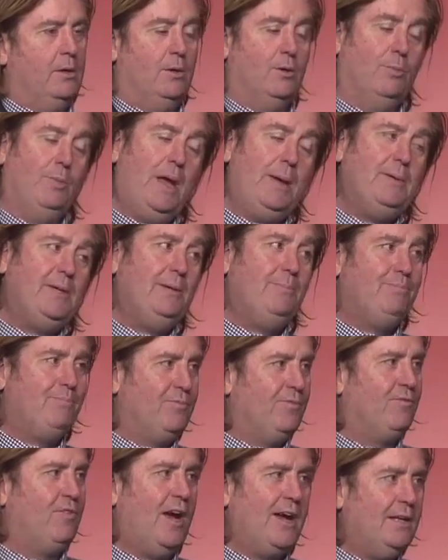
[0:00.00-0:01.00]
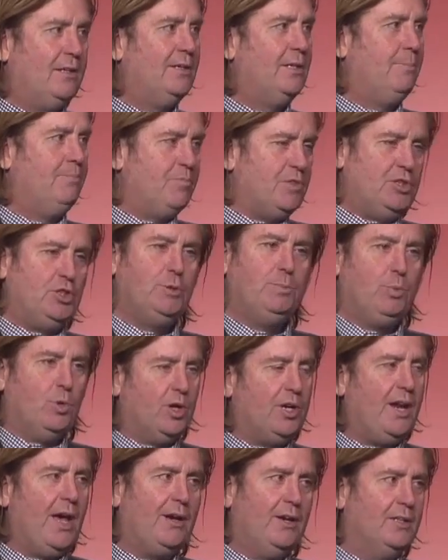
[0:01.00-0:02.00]
Or maybe, frankly, you should put
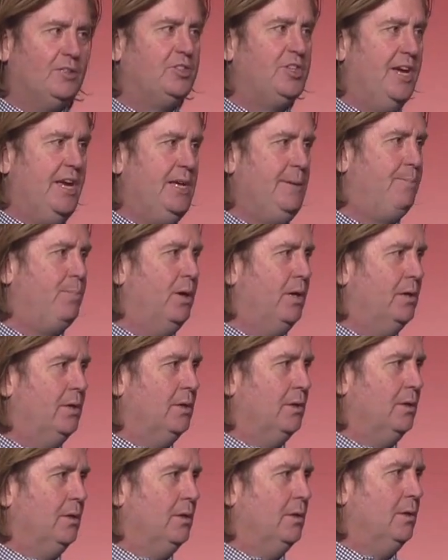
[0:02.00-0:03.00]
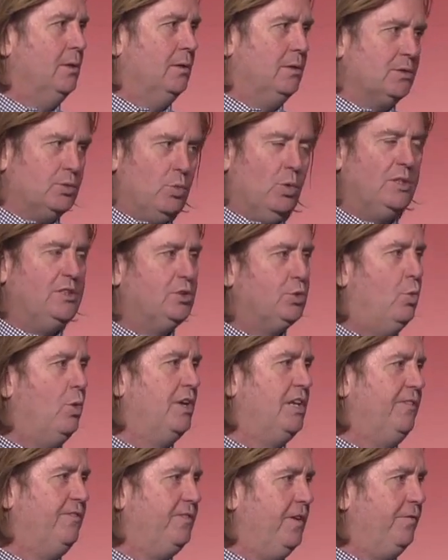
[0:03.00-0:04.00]
it out on tape. It's
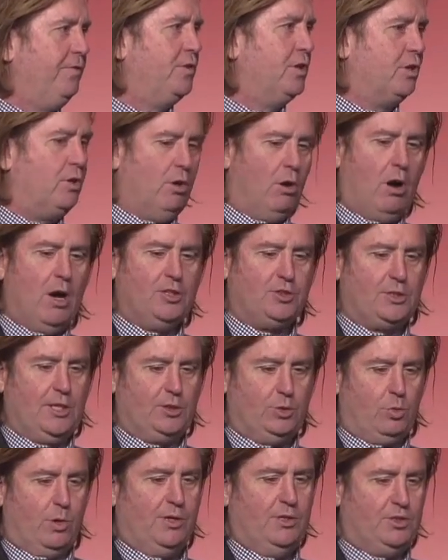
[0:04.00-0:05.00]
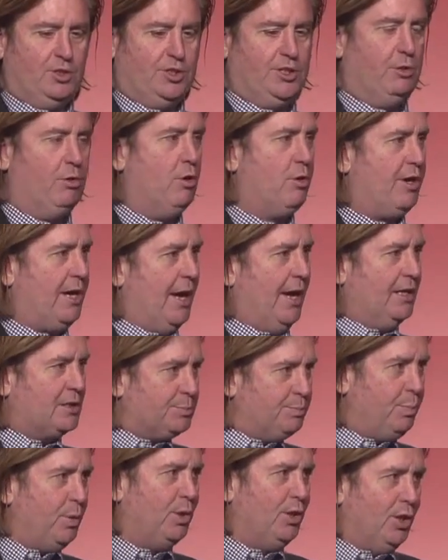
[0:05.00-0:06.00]
1/25 the cost. That's why 0K, it's
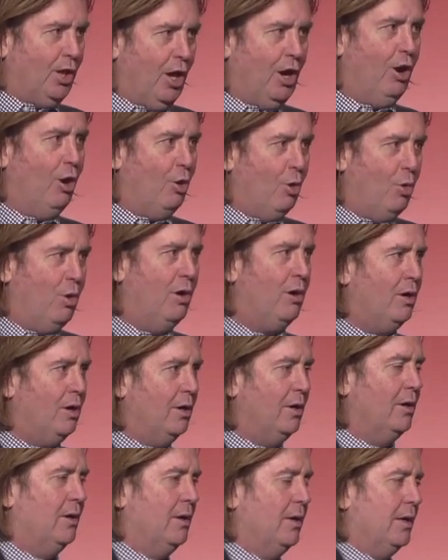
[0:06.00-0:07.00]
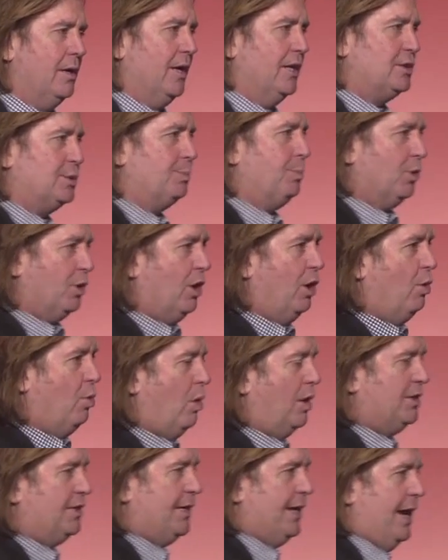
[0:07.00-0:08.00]
below
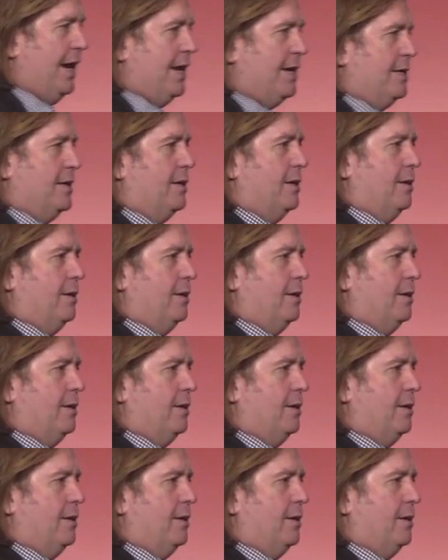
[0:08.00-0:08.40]
1K.